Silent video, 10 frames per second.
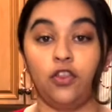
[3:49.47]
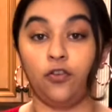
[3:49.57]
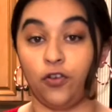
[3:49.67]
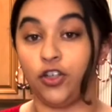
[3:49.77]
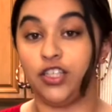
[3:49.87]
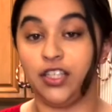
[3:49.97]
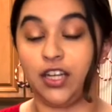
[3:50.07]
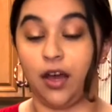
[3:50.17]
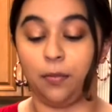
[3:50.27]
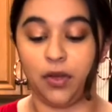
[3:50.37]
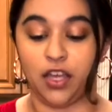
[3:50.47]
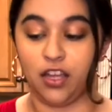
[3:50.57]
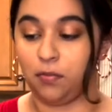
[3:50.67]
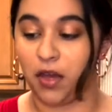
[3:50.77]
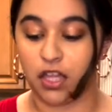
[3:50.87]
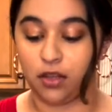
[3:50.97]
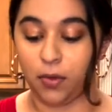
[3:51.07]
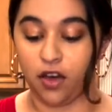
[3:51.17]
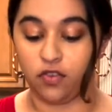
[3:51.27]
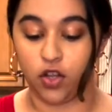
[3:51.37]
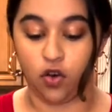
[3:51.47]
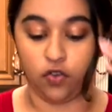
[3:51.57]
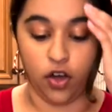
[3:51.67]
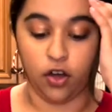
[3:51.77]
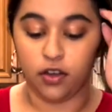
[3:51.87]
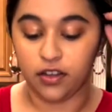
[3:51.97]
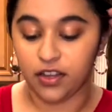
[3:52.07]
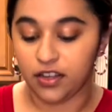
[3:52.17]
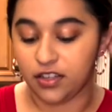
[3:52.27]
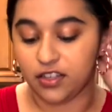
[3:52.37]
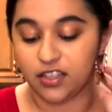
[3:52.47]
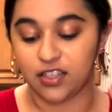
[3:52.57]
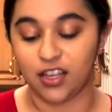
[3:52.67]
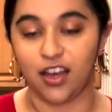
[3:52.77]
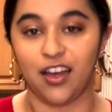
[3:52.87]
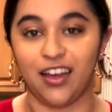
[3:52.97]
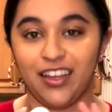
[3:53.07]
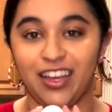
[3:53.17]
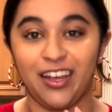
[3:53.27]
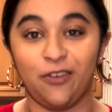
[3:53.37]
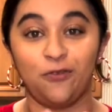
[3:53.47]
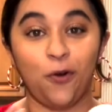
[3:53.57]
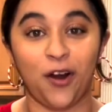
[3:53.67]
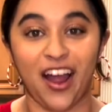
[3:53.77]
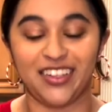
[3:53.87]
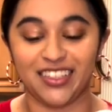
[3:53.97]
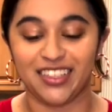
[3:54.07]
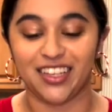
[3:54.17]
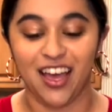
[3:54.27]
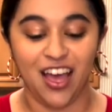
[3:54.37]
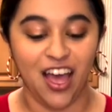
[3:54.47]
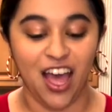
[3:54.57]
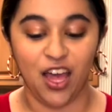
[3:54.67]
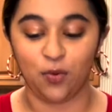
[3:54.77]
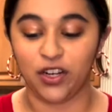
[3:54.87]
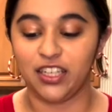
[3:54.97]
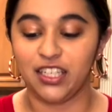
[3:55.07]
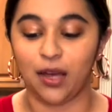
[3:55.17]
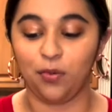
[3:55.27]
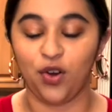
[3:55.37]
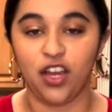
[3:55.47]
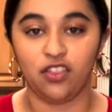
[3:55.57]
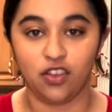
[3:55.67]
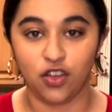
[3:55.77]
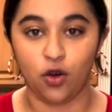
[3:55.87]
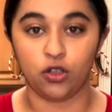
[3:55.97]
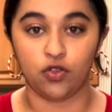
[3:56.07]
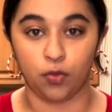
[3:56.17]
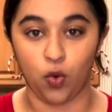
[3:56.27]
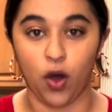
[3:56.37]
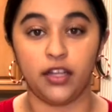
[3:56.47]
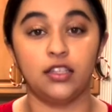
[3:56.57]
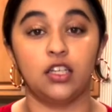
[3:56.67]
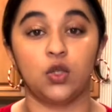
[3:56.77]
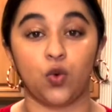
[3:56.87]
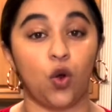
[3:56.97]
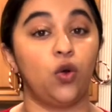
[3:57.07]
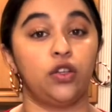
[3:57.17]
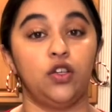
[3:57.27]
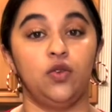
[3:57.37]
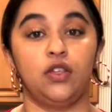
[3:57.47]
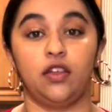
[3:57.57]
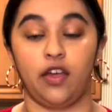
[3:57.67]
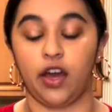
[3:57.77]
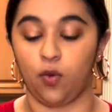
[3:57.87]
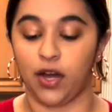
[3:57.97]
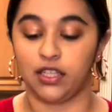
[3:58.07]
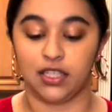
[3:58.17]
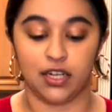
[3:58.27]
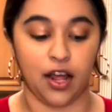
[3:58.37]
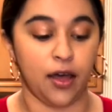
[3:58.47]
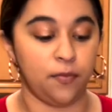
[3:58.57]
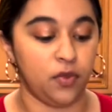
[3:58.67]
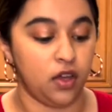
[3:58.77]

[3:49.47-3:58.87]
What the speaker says: The first step in making the pavlova is getting 4 eggs. And we're gonna separate the yolks from the whites because we're only using the egg whites today.